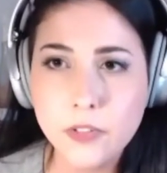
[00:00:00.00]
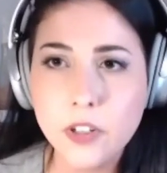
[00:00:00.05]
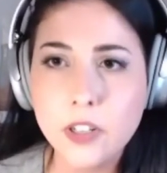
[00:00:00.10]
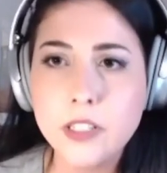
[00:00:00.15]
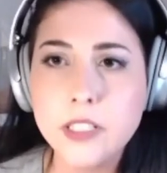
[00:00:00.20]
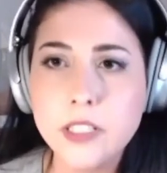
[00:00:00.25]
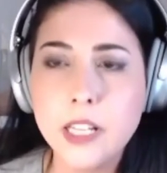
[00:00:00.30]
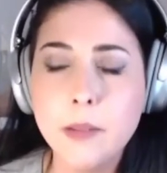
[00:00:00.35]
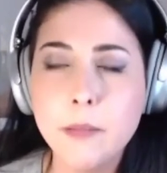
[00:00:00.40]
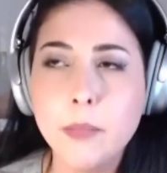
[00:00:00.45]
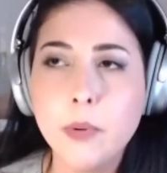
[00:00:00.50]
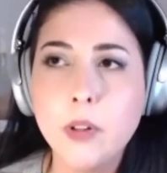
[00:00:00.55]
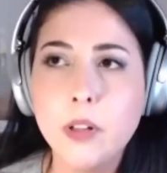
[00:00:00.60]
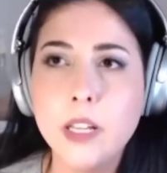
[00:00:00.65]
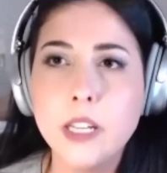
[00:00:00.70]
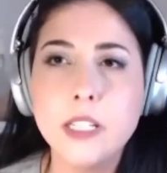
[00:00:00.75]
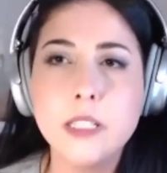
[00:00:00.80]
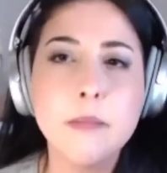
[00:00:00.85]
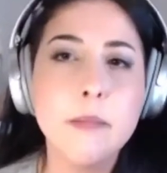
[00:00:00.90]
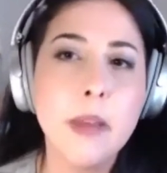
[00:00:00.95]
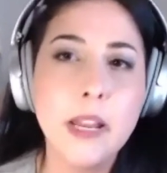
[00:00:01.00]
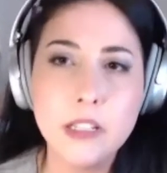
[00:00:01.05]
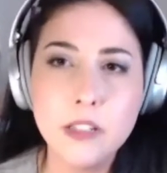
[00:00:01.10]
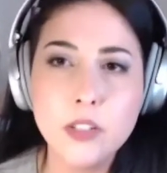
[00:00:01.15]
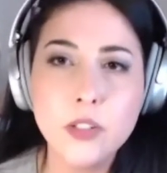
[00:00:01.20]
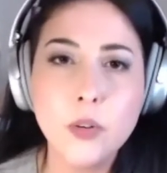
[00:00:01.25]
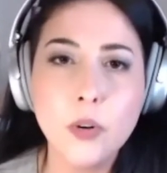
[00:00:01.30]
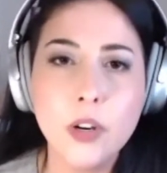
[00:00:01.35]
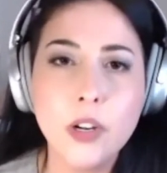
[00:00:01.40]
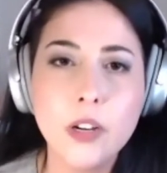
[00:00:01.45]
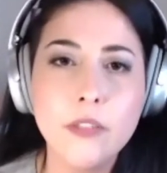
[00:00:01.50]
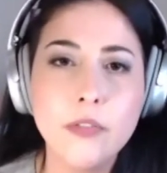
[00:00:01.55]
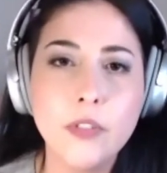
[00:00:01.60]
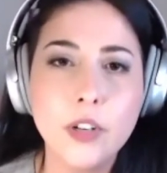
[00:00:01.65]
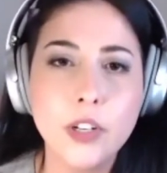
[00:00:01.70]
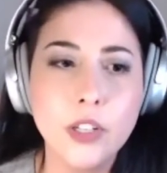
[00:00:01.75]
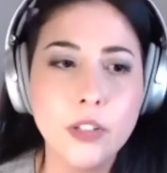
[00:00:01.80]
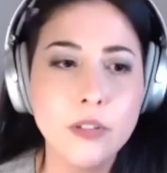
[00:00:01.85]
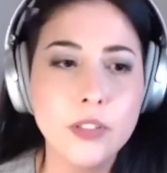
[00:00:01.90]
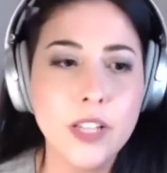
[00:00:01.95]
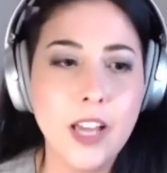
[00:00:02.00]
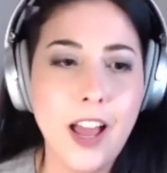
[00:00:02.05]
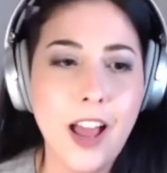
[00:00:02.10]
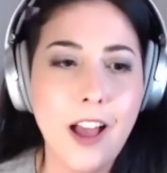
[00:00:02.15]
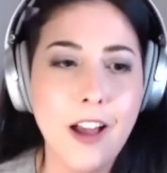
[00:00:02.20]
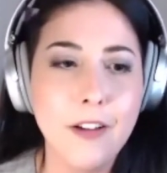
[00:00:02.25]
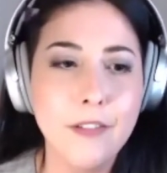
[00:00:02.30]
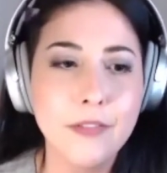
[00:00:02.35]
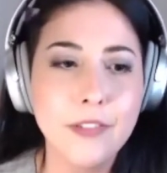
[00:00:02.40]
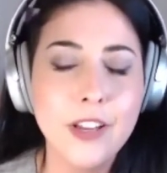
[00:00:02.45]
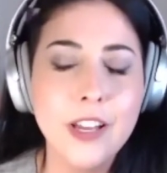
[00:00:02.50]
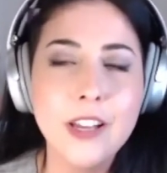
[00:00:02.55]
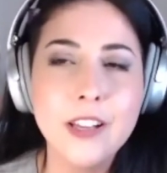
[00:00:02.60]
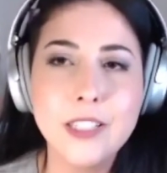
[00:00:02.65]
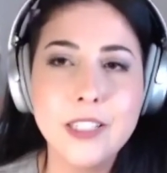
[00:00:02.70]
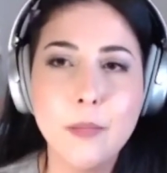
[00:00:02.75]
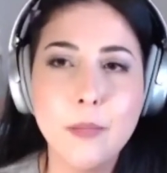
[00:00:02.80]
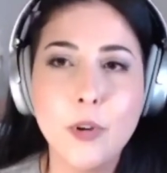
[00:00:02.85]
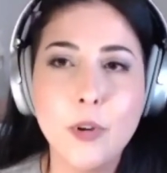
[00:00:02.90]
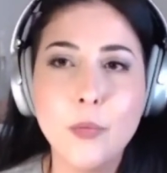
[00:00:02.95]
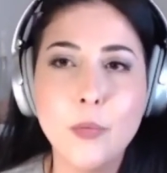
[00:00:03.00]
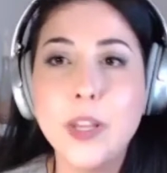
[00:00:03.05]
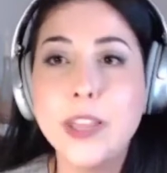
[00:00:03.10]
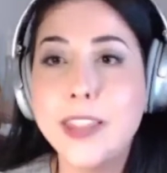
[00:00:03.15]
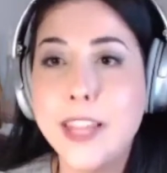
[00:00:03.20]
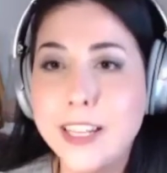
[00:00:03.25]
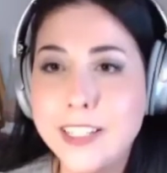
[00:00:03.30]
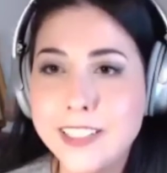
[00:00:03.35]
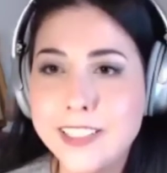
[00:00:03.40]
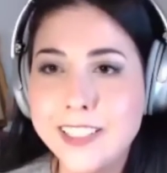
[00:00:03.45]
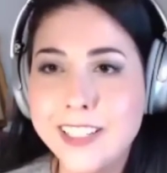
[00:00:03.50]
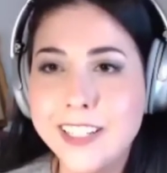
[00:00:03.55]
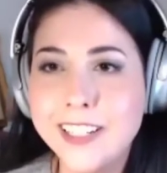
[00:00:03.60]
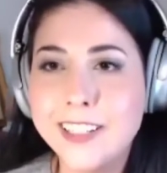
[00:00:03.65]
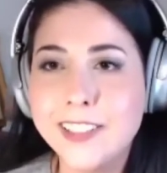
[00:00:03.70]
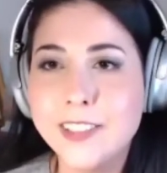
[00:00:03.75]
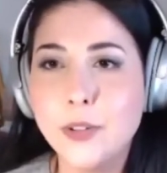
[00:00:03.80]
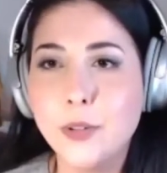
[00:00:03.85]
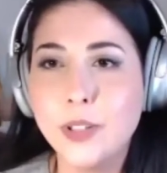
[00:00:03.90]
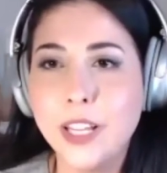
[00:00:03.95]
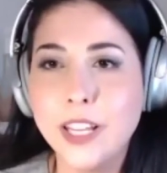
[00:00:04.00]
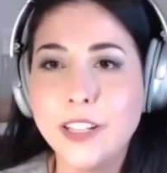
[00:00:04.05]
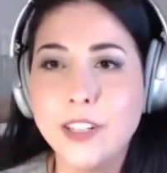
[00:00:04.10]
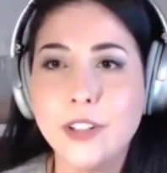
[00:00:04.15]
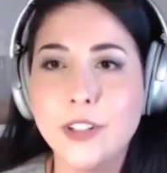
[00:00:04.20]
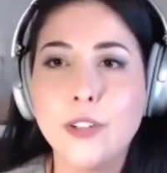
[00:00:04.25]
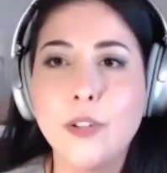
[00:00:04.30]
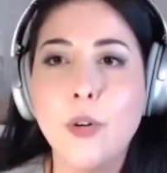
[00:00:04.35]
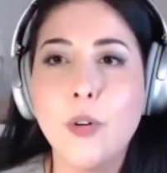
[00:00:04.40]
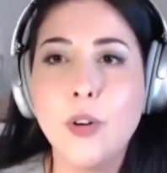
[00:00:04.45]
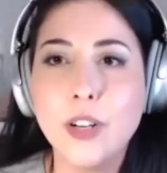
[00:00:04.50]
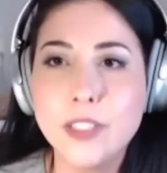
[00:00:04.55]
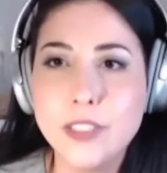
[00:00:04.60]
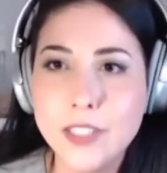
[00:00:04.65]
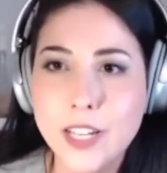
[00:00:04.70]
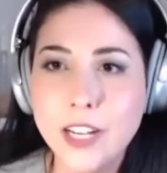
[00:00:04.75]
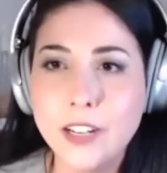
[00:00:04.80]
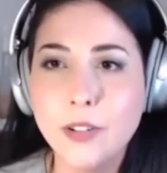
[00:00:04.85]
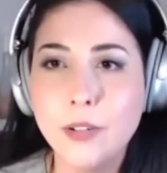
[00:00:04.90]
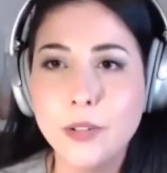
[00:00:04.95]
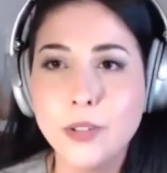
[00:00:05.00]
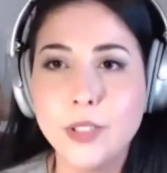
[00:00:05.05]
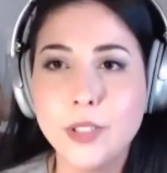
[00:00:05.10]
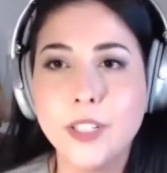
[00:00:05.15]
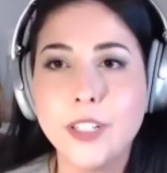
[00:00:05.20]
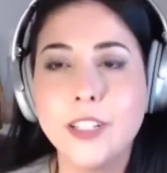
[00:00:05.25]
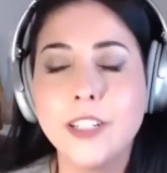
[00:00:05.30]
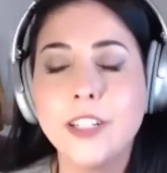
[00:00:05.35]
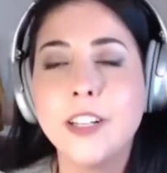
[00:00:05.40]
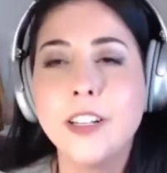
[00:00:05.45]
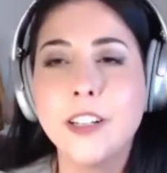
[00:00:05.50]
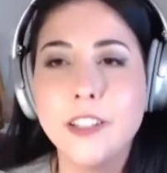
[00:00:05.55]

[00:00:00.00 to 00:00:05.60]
for example, it is mandatory for you to have someone with that disease, or like your core stakeholder,